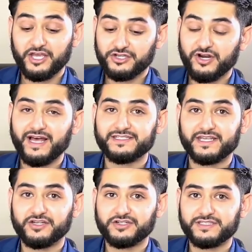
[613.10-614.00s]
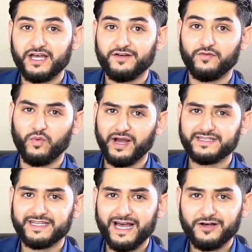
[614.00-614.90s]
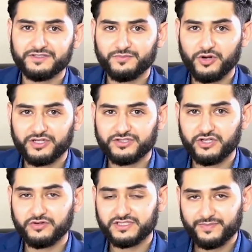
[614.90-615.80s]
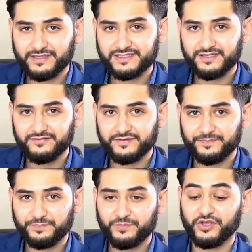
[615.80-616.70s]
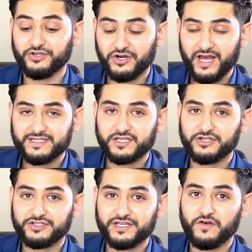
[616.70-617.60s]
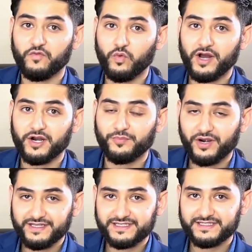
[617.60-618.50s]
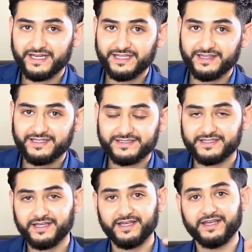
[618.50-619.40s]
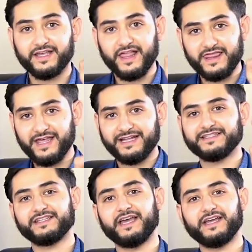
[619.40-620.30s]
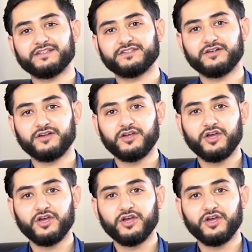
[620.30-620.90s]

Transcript: You're asking yourself, why is the housing market so expensive? You're asking yourself, why are prices like this? That's the answer.